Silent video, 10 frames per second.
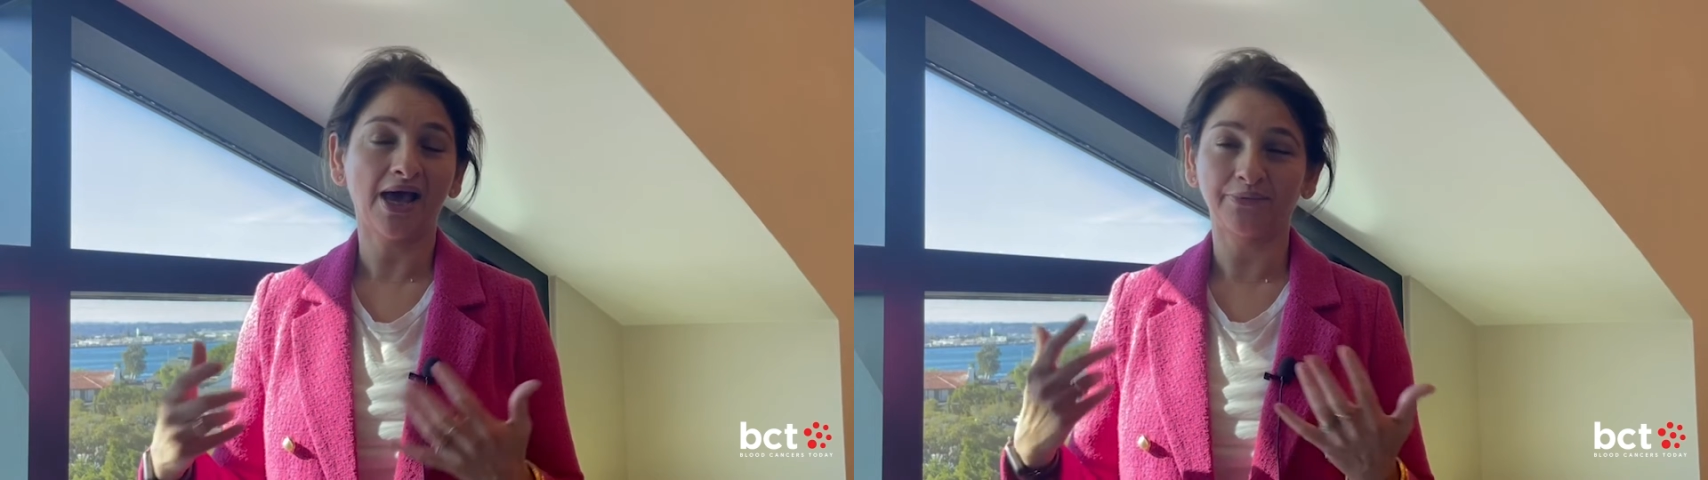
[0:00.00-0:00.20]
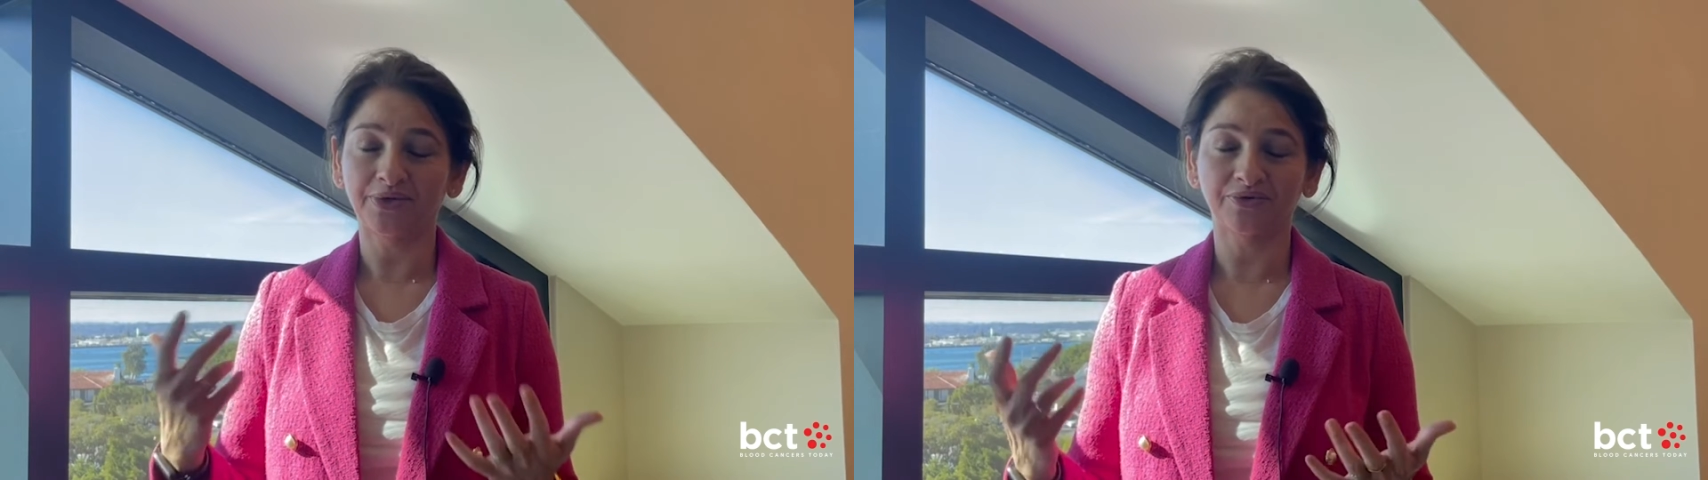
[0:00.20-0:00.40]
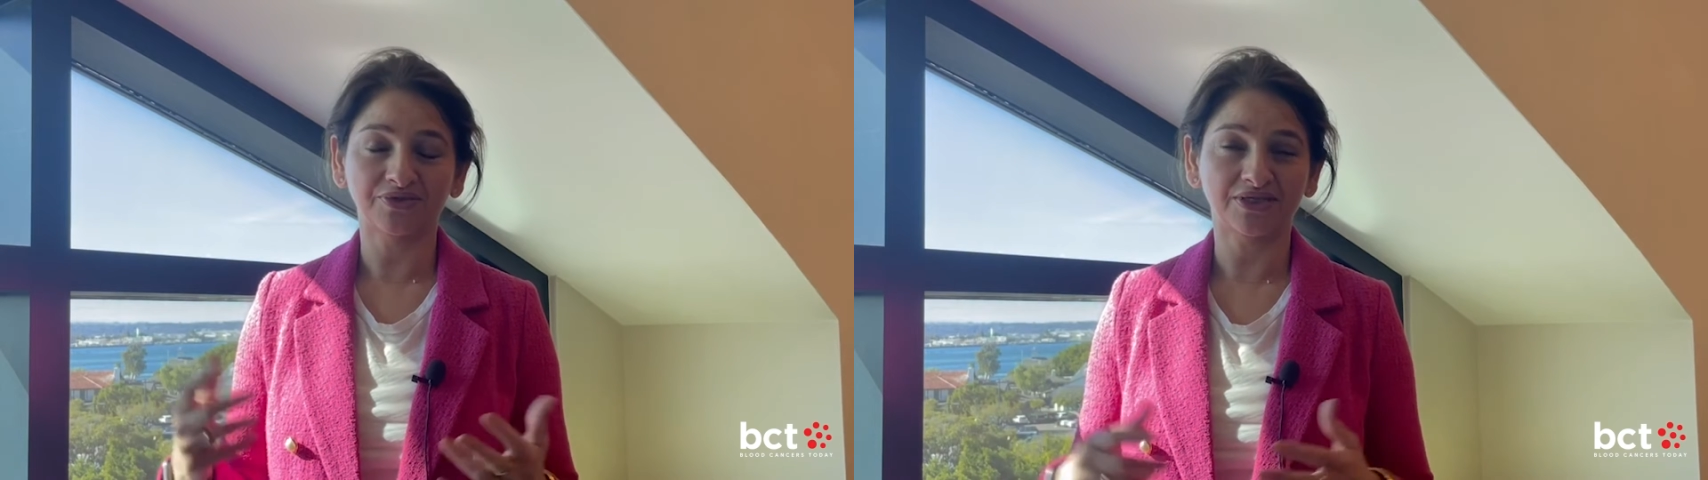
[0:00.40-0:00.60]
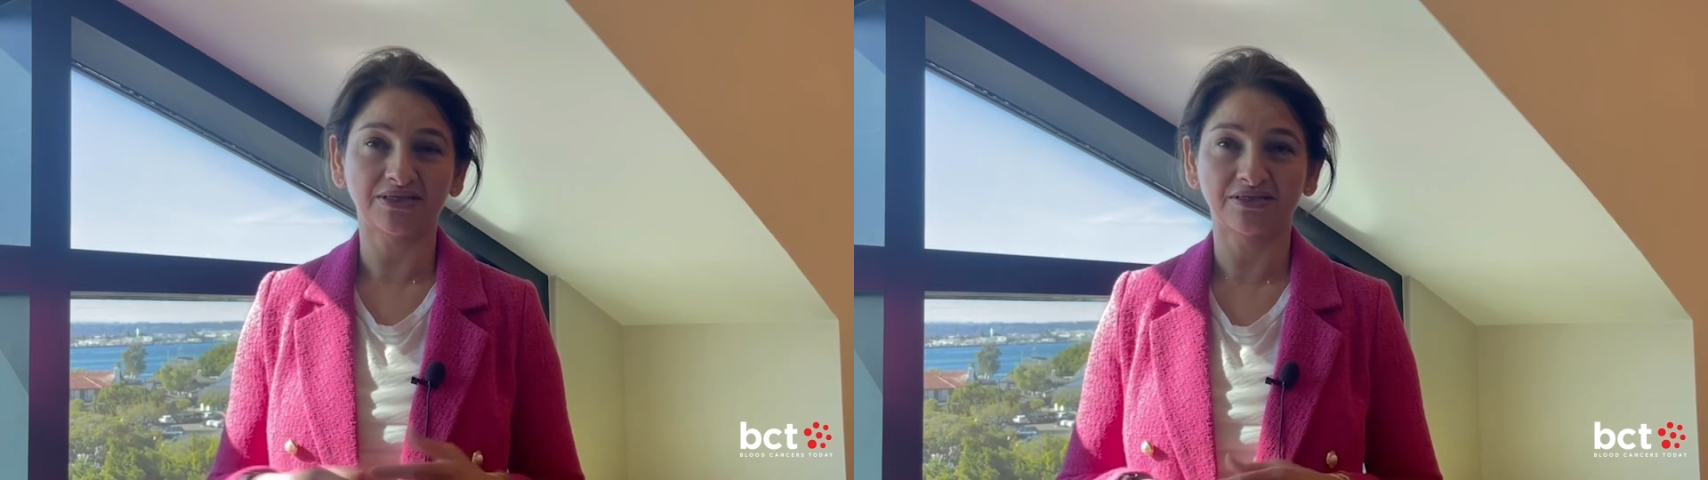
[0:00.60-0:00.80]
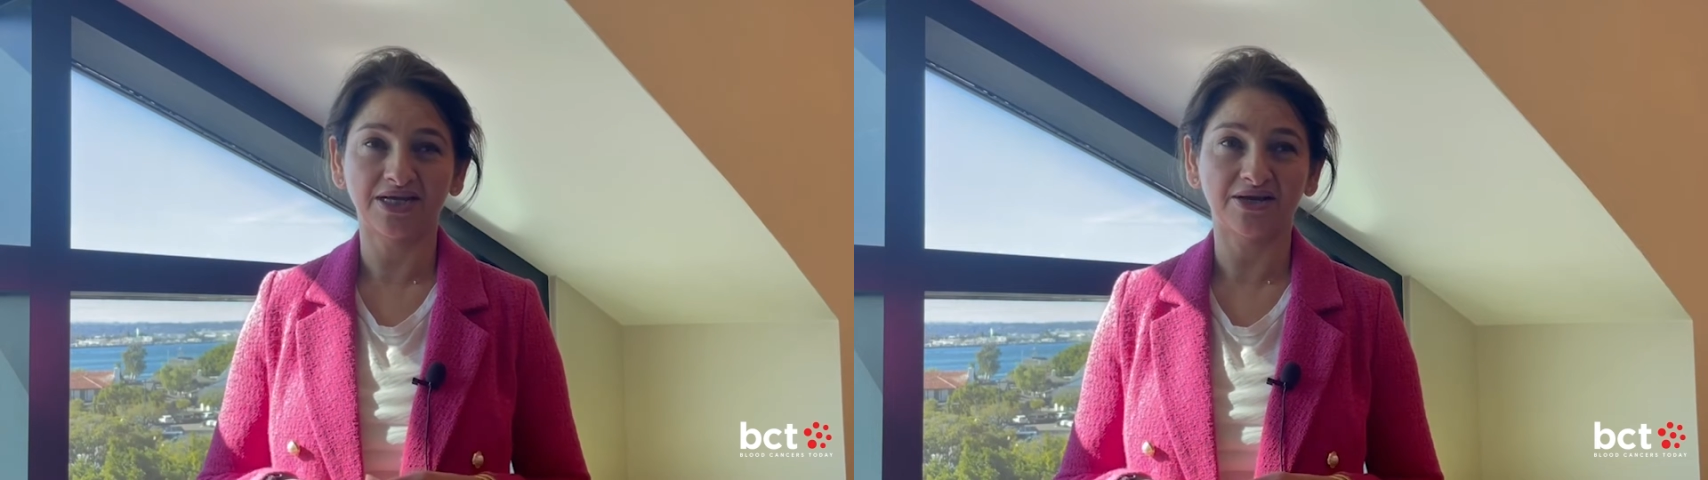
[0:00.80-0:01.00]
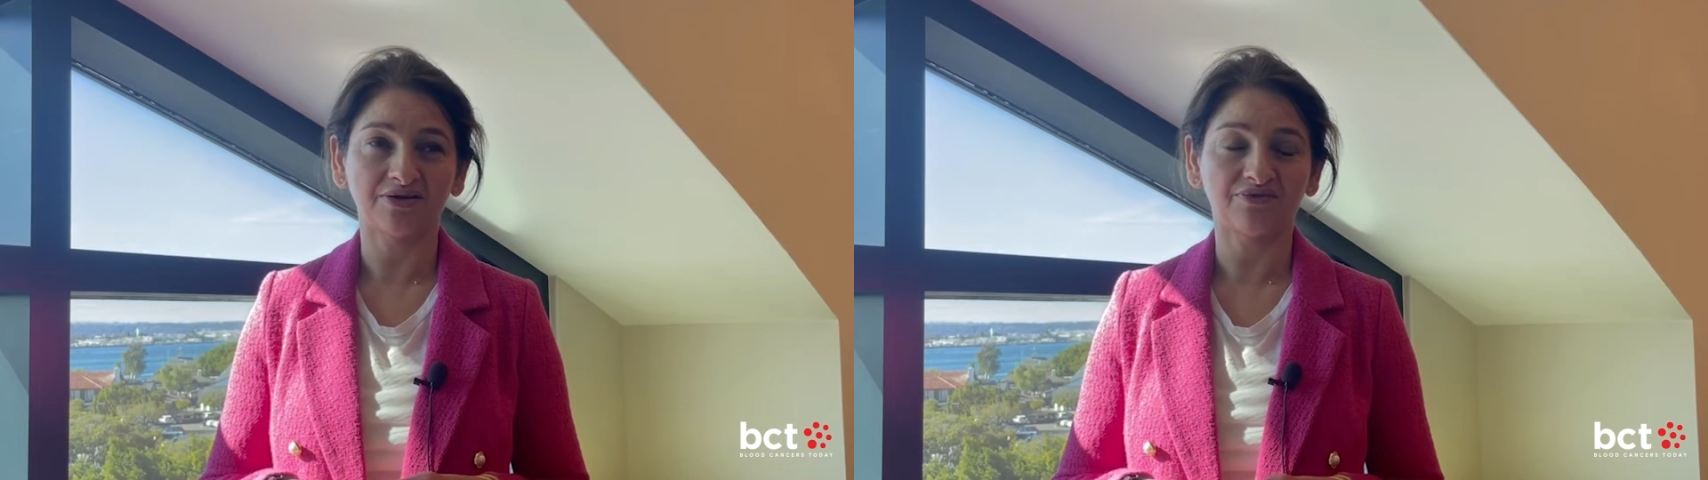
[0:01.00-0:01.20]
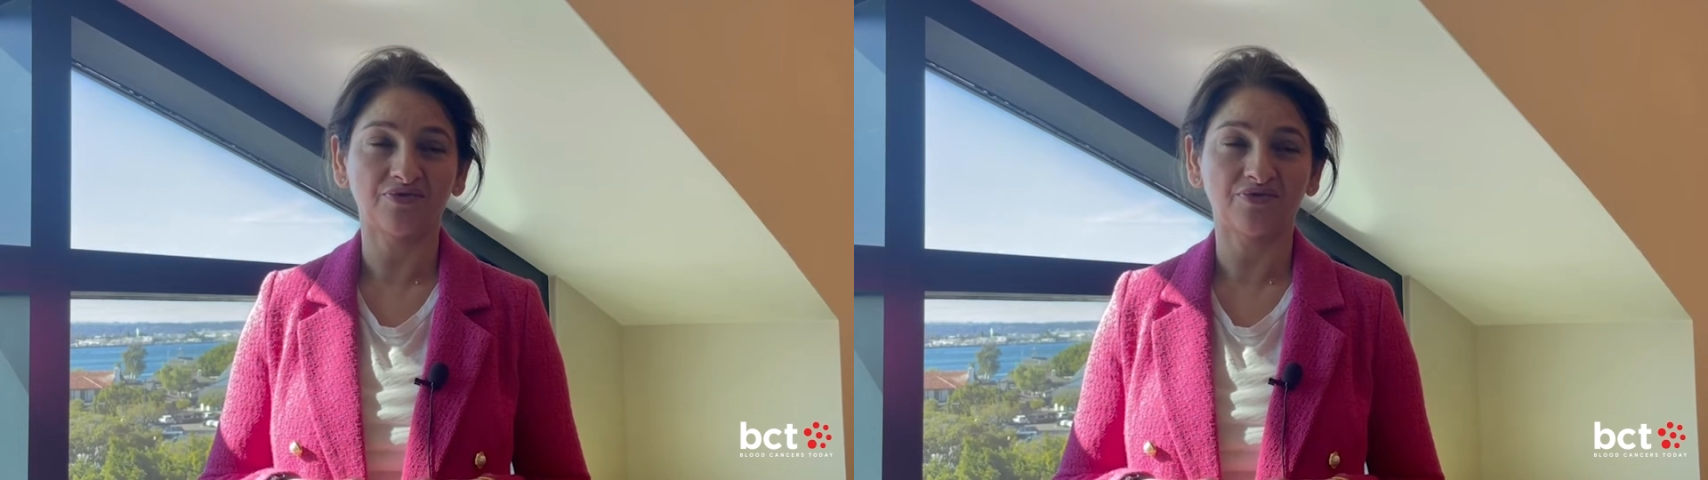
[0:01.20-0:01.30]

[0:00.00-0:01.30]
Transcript: And we're going to see the data